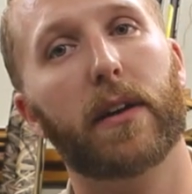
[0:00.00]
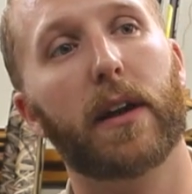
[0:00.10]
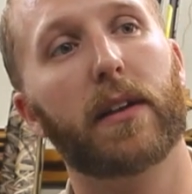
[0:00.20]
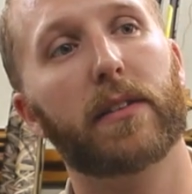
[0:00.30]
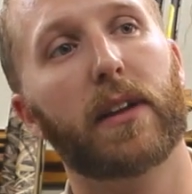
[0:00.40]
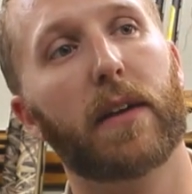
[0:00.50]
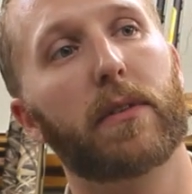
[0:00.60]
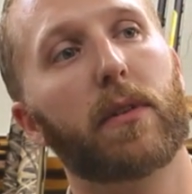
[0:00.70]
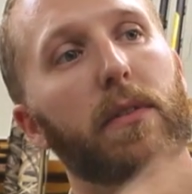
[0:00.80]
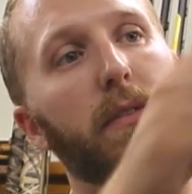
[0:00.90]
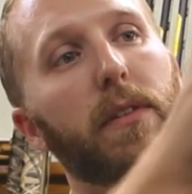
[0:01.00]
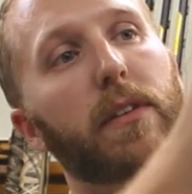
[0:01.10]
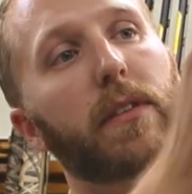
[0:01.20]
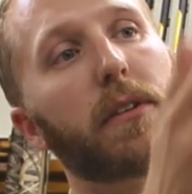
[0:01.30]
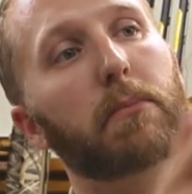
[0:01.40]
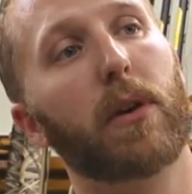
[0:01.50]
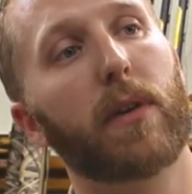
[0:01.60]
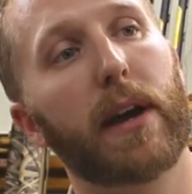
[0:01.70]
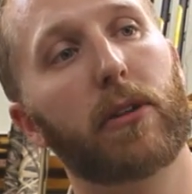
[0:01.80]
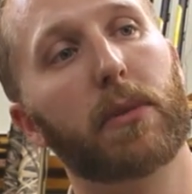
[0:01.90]
It doesn't have the extended
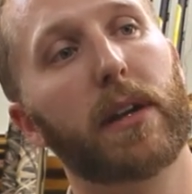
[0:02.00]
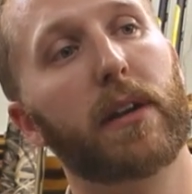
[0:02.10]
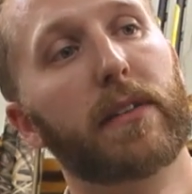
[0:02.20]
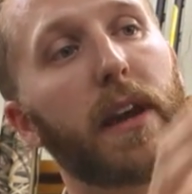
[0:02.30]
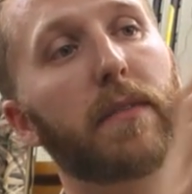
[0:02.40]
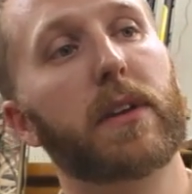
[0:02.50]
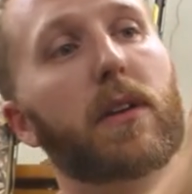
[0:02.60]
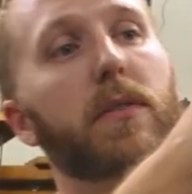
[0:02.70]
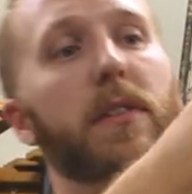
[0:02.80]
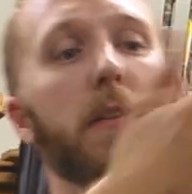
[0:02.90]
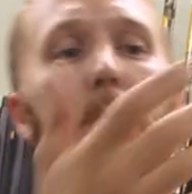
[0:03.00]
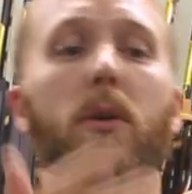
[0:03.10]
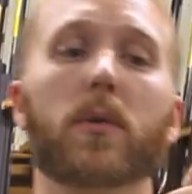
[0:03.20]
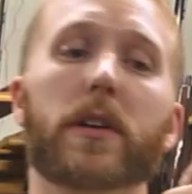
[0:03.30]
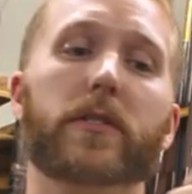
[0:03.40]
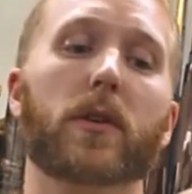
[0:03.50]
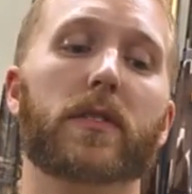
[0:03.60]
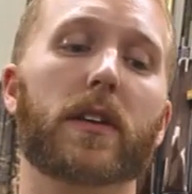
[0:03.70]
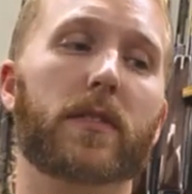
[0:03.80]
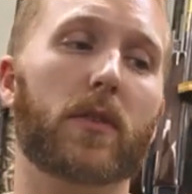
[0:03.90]
bolt handle, but it does have the oversized bolt release, so
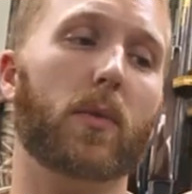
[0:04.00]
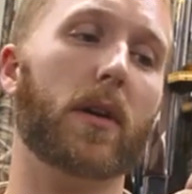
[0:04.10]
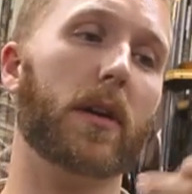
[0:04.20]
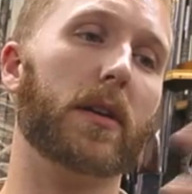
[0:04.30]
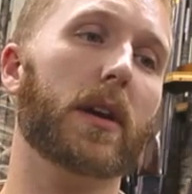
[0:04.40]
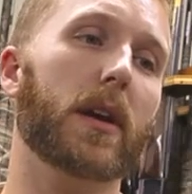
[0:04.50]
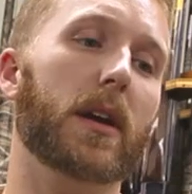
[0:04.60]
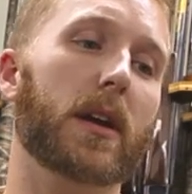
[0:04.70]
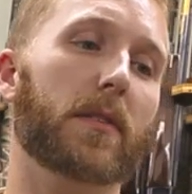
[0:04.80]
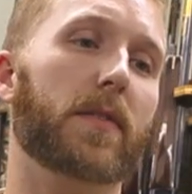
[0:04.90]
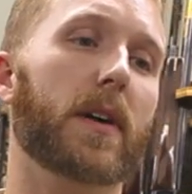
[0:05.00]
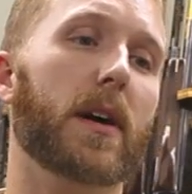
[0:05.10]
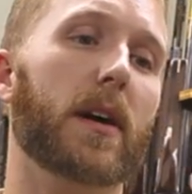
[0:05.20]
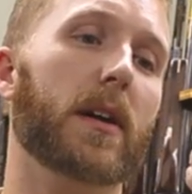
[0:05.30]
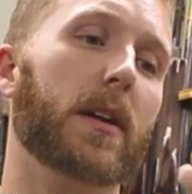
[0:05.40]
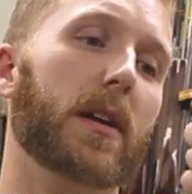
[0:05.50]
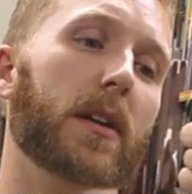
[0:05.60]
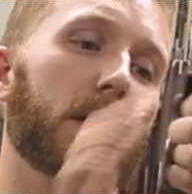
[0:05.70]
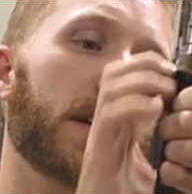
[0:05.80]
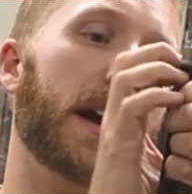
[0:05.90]
it's easy to work if
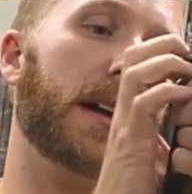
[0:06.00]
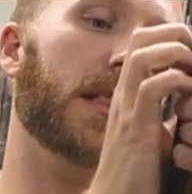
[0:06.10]
you got